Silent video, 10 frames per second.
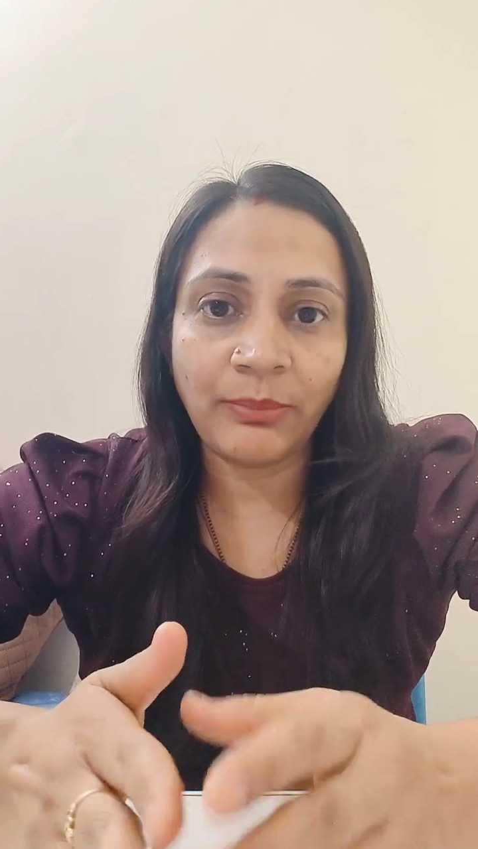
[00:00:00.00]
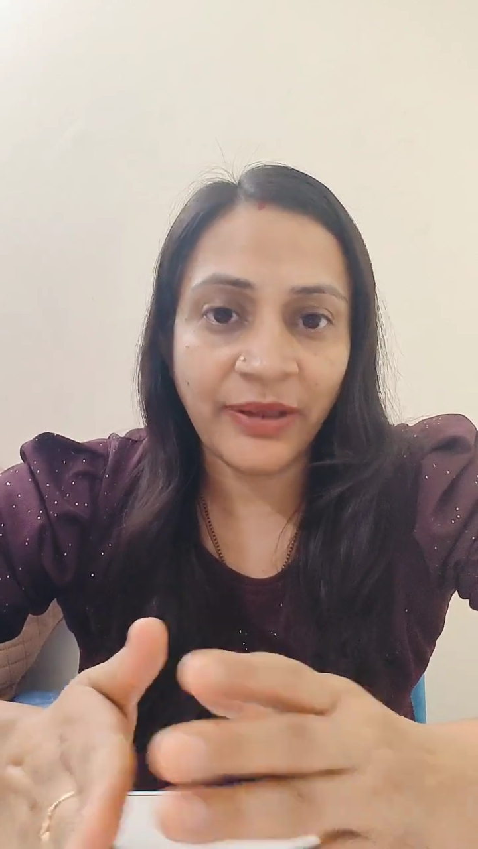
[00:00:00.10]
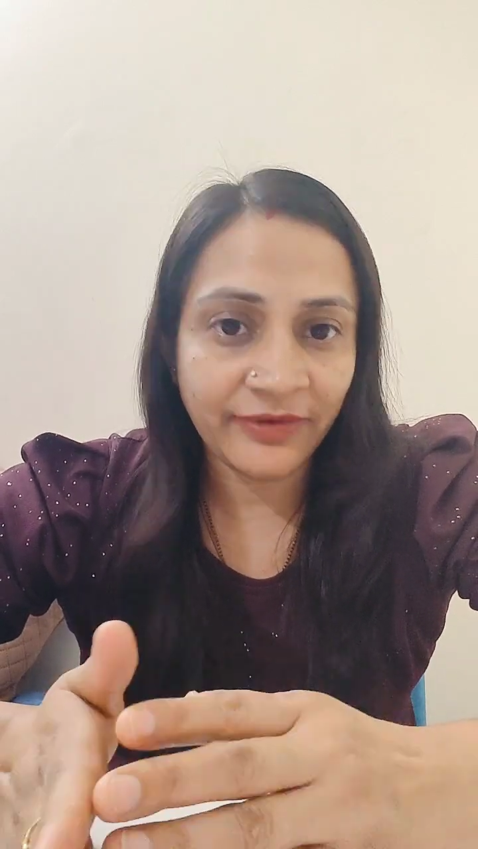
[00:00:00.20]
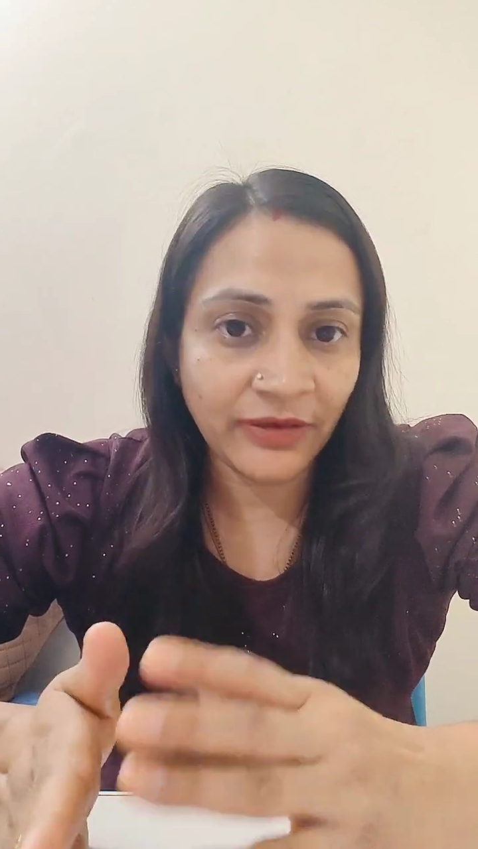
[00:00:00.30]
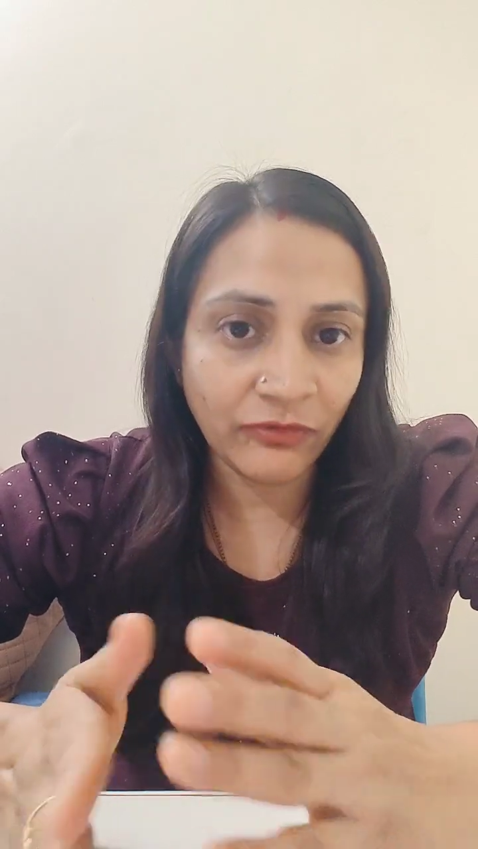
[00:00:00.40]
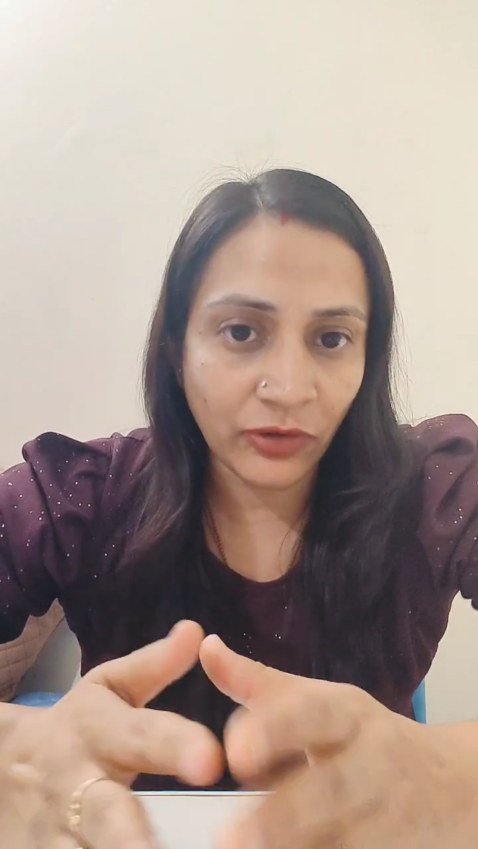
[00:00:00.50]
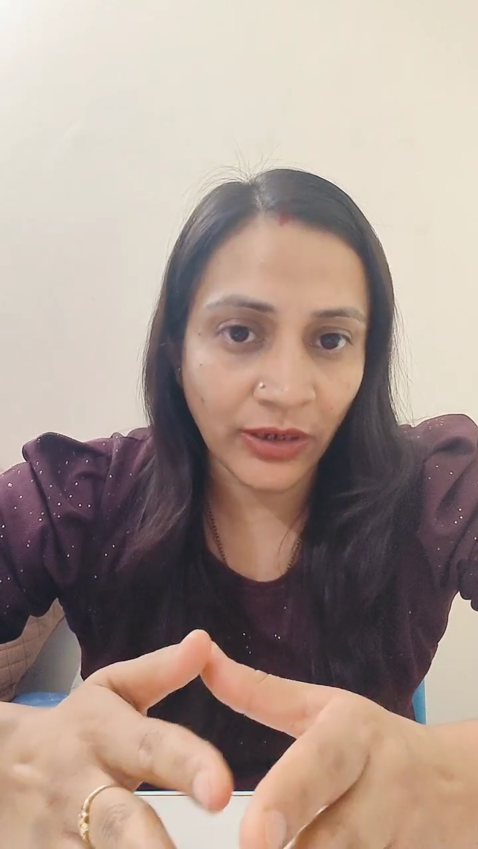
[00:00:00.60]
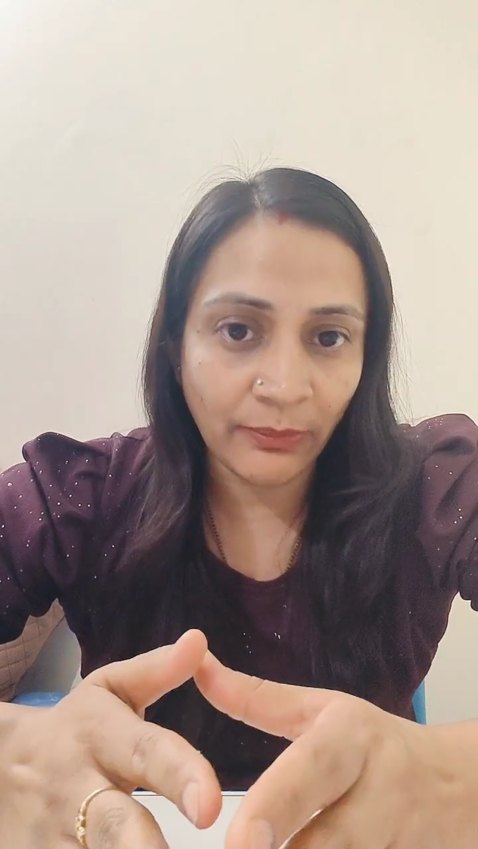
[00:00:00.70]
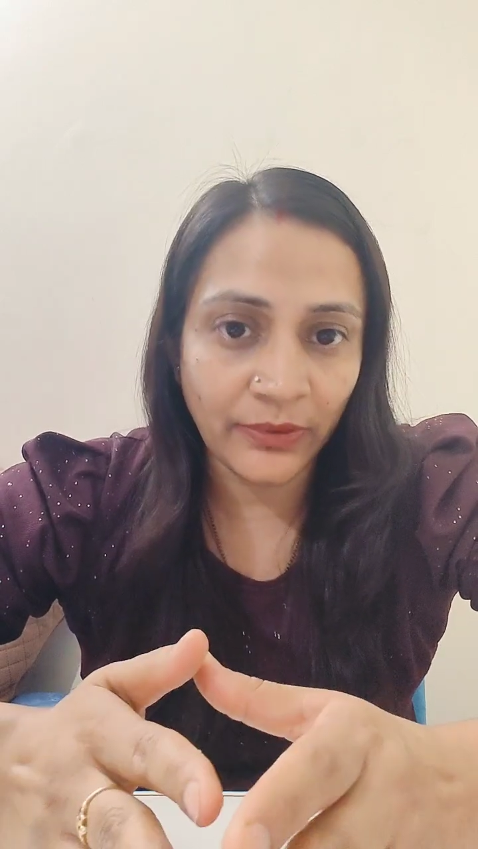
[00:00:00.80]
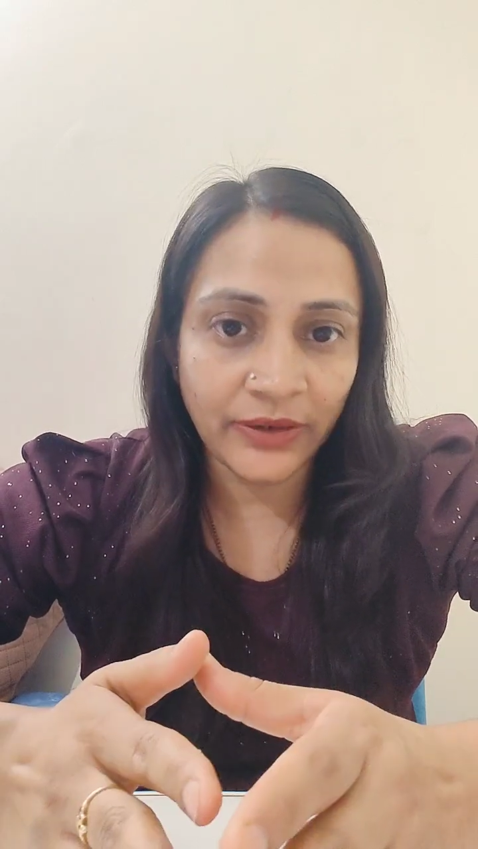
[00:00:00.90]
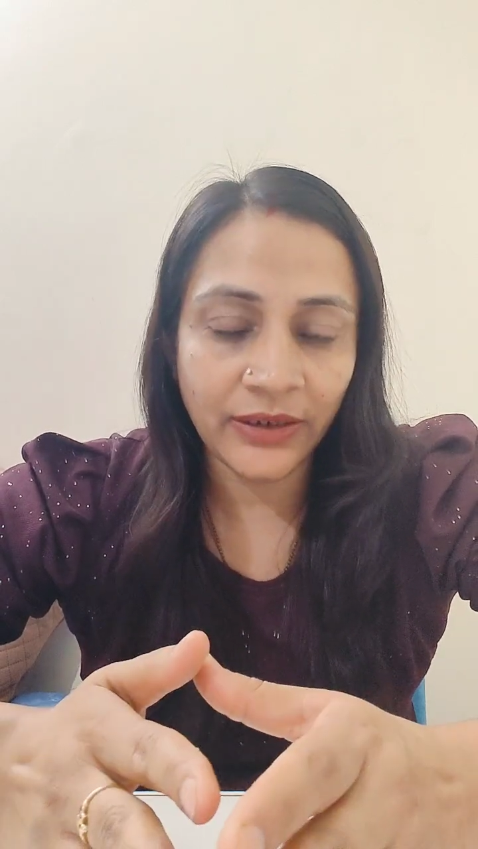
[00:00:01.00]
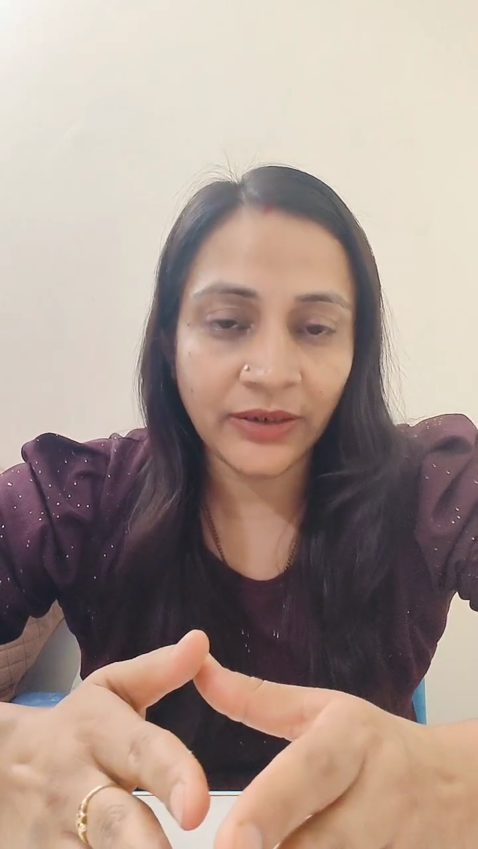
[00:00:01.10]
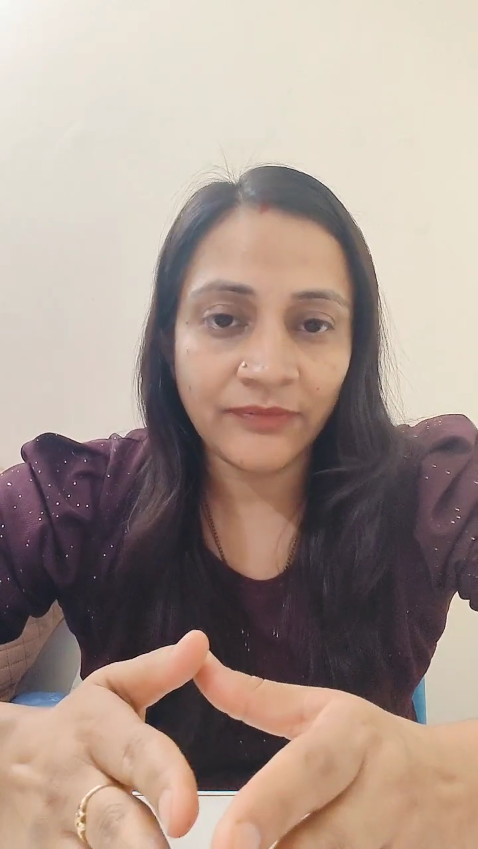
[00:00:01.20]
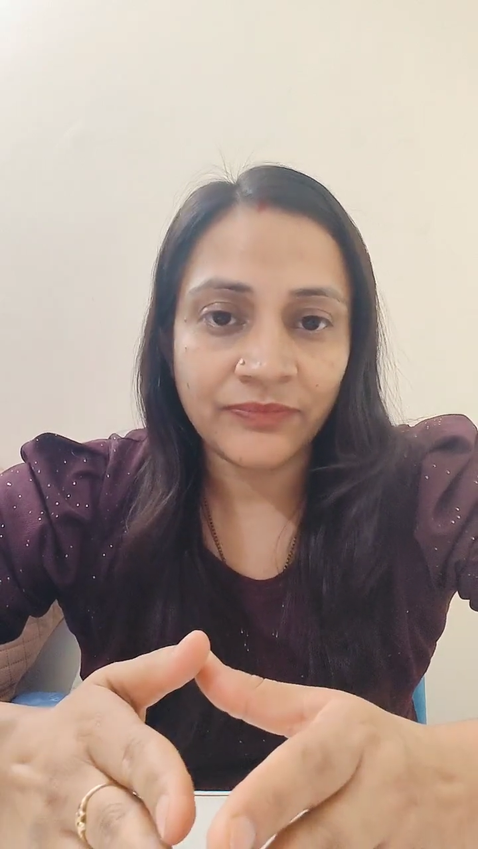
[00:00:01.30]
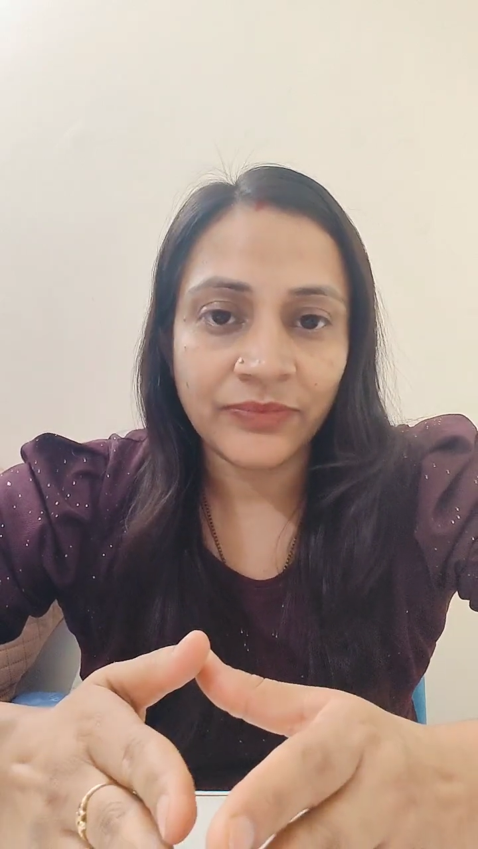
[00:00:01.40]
basic vocabulary